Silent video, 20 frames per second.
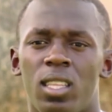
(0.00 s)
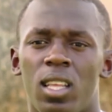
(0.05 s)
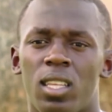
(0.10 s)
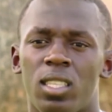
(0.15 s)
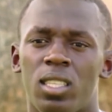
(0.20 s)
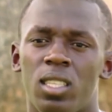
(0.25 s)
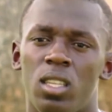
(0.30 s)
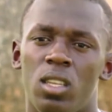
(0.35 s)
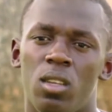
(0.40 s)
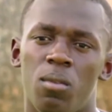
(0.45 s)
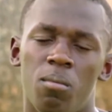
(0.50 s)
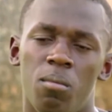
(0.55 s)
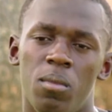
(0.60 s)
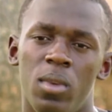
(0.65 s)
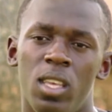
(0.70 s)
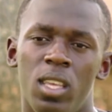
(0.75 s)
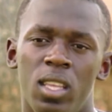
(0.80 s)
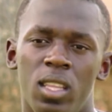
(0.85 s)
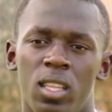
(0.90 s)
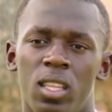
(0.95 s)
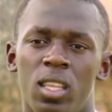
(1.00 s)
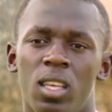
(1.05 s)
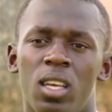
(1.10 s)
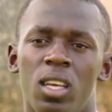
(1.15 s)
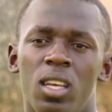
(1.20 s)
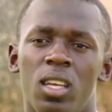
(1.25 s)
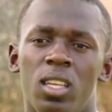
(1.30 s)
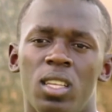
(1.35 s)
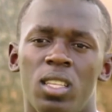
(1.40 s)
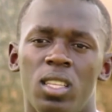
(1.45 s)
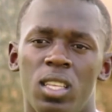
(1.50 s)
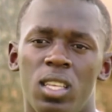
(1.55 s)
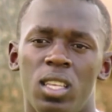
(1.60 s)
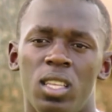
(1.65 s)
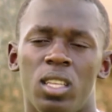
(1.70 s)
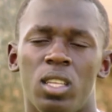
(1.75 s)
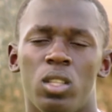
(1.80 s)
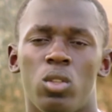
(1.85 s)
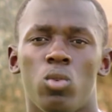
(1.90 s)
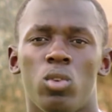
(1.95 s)
That's the main thing
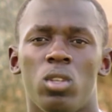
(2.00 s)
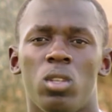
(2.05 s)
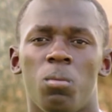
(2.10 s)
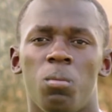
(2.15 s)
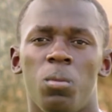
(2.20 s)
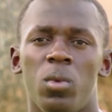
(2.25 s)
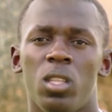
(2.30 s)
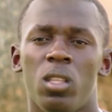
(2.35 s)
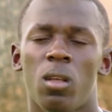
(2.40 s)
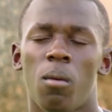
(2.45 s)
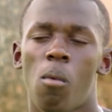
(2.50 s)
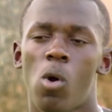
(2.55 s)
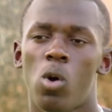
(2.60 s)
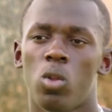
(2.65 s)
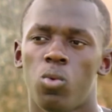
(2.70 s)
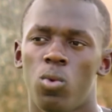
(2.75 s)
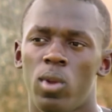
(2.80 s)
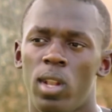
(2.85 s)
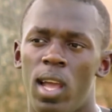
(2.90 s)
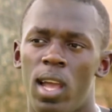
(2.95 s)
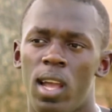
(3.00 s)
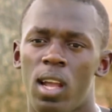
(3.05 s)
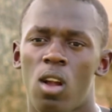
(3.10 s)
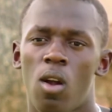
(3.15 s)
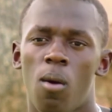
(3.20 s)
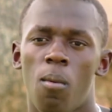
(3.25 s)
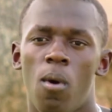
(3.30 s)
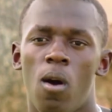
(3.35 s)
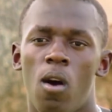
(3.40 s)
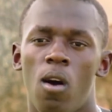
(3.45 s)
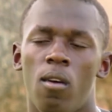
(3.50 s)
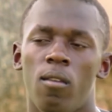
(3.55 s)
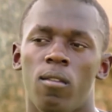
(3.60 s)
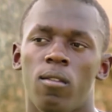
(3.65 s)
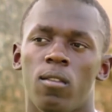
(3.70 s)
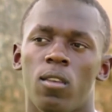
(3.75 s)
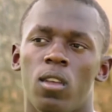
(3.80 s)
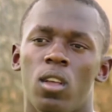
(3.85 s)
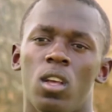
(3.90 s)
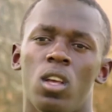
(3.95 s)
in a 200 meter. But when I come on,
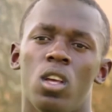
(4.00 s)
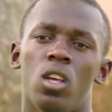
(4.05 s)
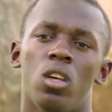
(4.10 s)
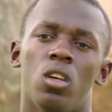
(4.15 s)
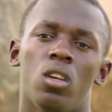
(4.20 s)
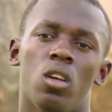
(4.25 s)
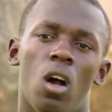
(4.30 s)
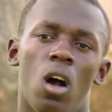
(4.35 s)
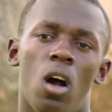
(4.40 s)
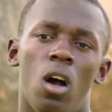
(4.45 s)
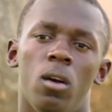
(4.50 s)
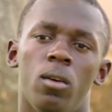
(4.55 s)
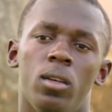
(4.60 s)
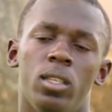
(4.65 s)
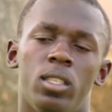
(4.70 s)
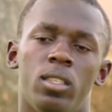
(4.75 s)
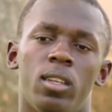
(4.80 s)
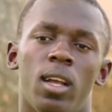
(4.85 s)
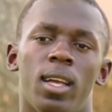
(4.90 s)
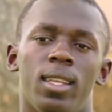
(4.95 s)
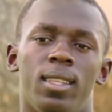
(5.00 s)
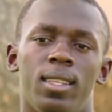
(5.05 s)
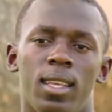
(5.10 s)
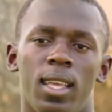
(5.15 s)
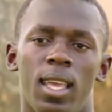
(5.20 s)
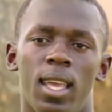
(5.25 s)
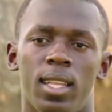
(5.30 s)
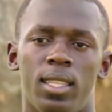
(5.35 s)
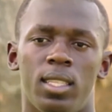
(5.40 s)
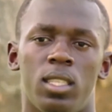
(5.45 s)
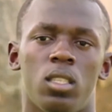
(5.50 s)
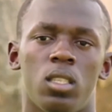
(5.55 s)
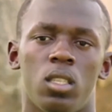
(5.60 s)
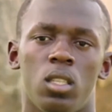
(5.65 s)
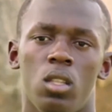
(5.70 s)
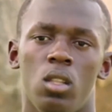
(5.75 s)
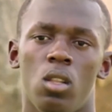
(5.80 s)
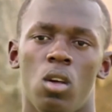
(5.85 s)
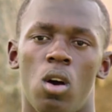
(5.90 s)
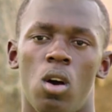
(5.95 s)
I always try to get
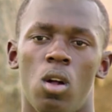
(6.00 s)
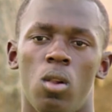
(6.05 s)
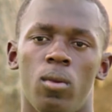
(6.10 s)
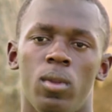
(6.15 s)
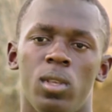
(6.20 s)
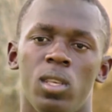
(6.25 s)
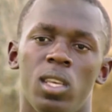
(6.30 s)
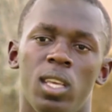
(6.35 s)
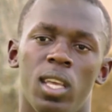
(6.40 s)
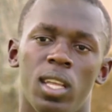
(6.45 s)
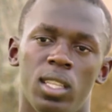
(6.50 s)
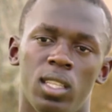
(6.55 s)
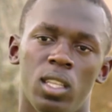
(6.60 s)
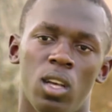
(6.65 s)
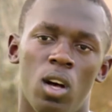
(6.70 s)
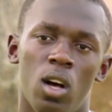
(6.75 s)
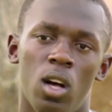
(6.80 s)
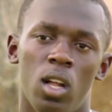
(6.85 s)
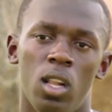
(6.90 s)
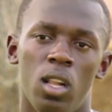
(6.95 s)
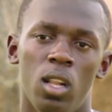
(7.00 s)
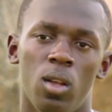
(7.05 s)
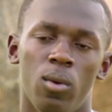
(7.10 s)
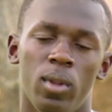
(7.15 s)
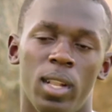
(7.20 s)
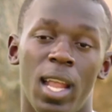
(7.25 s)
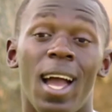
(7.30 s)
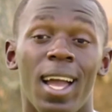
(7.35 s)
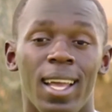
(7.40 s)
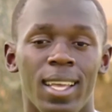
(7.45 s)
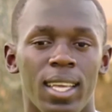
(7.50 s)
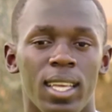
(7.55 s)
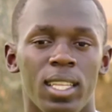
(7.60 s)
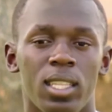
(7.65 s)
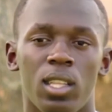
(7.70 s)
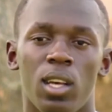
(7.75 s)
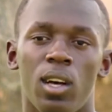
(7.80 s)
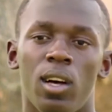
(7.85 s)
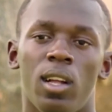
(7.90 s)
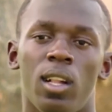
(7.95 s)
tall. When you get tall, when I get
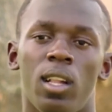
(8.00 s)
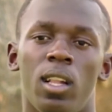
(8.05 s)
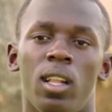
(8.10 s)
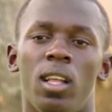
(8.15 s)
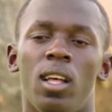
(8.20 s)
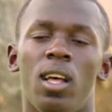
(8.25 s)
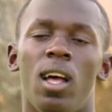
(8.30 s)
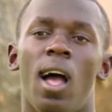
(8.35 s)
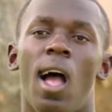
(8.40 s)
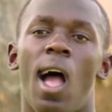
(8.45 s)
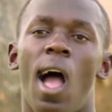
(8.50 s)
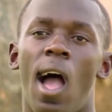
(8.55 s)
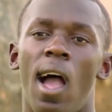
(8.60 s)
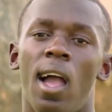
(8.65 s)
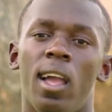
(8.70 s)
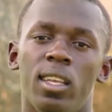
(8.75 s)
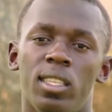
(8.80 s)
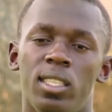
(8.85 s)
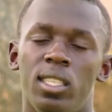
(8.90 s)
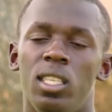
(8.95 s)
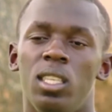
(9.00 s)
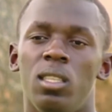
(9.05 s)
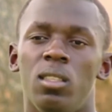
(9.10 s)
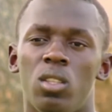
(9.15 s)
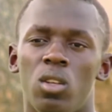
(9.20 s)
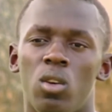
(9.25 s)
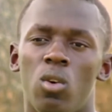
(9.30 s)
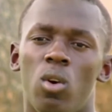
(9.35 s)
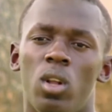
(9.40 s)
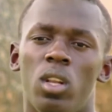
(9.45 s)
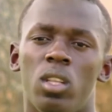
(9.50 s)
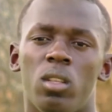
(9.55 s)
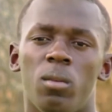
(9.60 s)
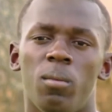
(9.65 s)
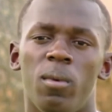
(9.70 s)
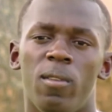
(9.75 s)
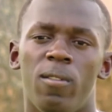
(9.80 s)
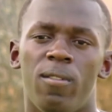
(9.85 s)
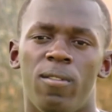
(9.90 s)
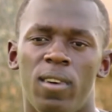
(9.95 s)
tall, I seem to go a little
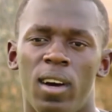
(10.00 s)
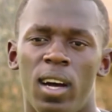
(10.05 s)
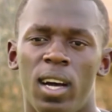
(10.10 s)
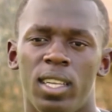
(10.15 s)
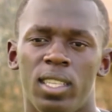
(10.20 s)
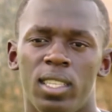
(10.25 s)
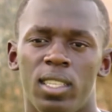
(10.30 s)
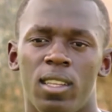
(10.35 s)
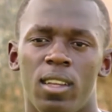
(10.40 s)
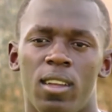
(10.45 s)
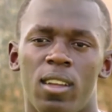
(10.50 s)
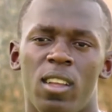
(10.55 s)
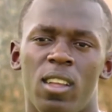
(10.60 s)
bit faster.